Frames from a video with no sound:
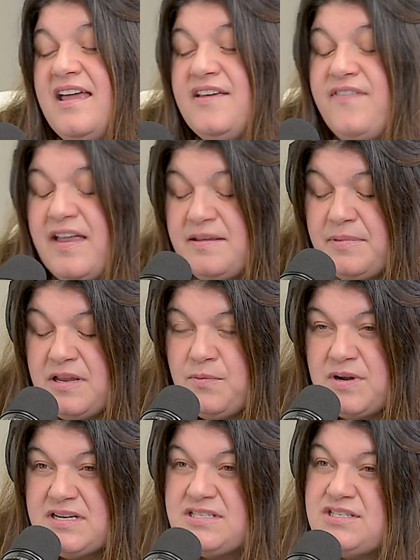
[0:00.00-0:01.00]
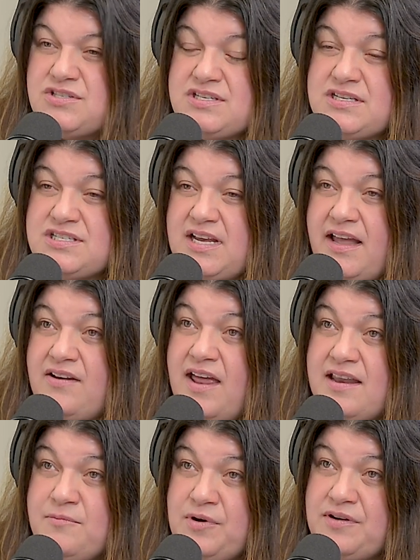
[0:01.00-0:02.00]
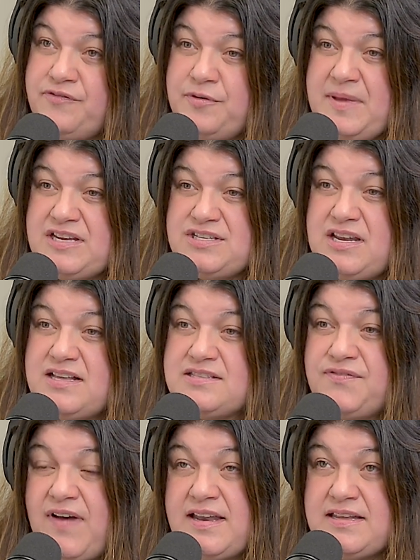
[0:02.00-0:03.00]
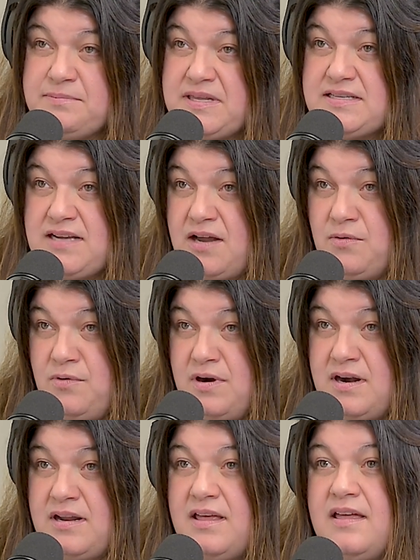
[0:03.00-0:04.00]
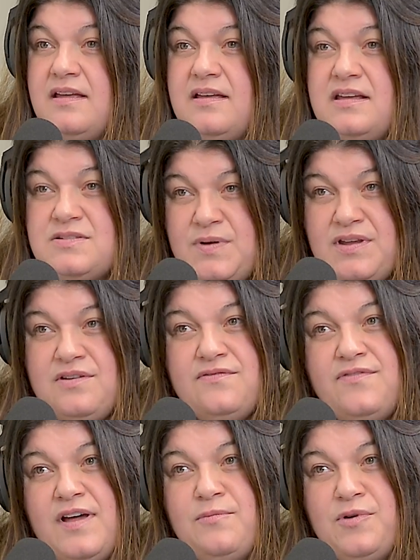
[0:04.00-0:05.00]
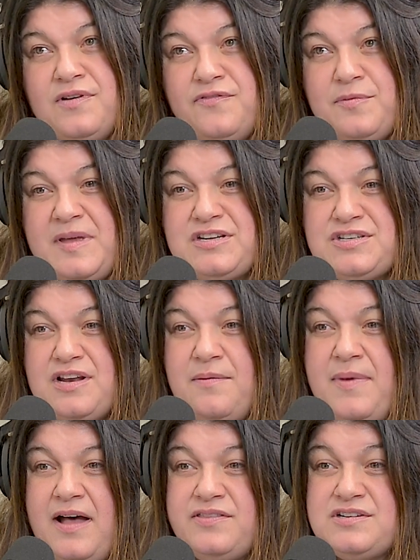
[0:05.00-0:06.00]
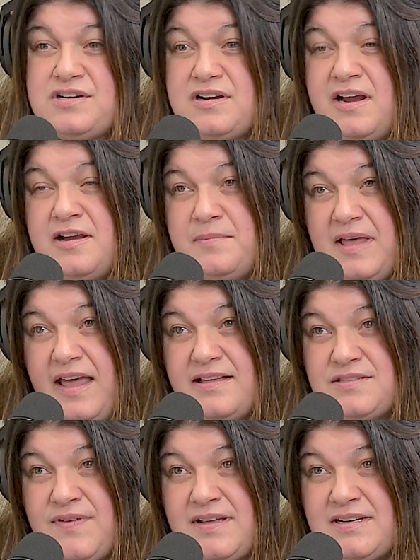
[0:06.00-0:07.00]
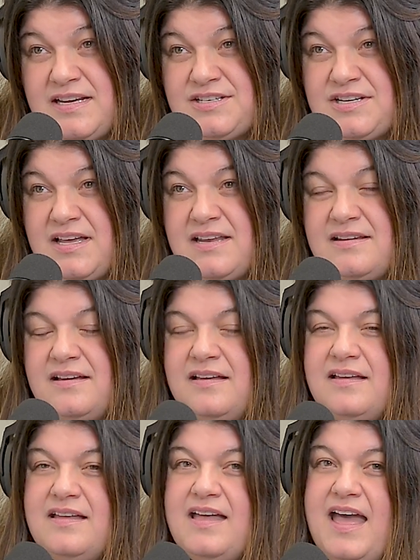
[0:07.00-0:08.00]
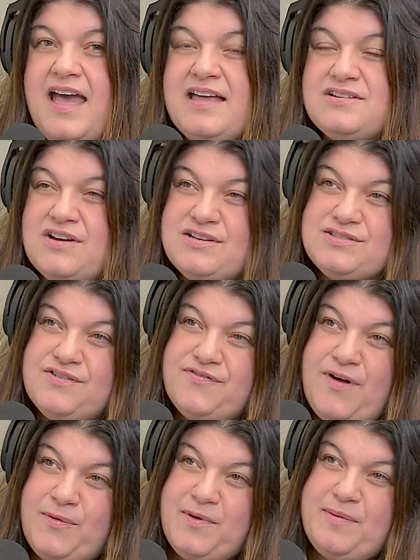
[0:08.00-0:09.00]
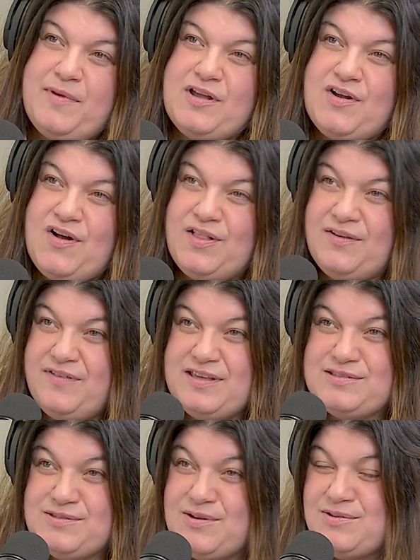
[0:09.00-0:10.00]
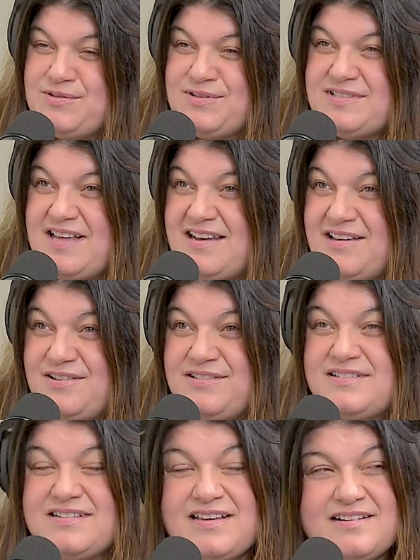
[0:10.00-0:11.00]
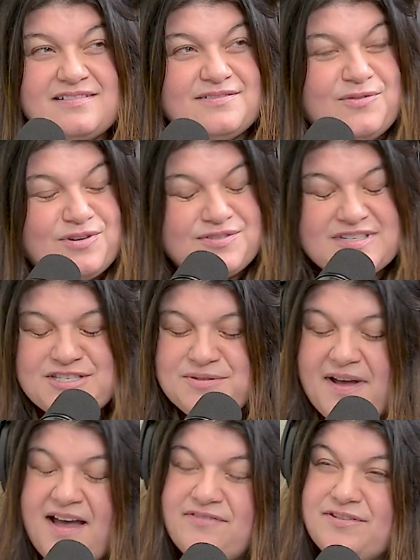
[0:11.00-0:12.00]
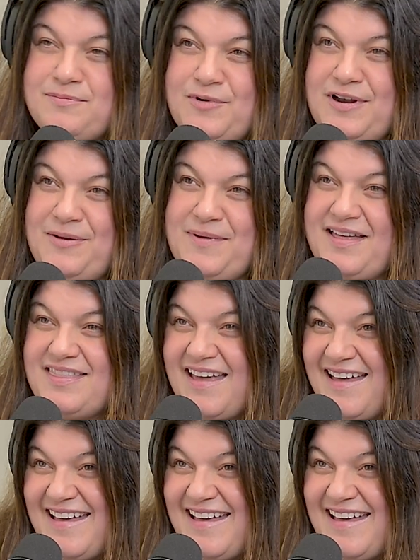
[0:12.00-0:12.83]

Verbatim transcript: And if anybody wants to check out any more information, it's findingme.org is where you can find more information about the Darnerien McCants Foundation and also follow him on all of his socials and he'll he'll greet you every morning with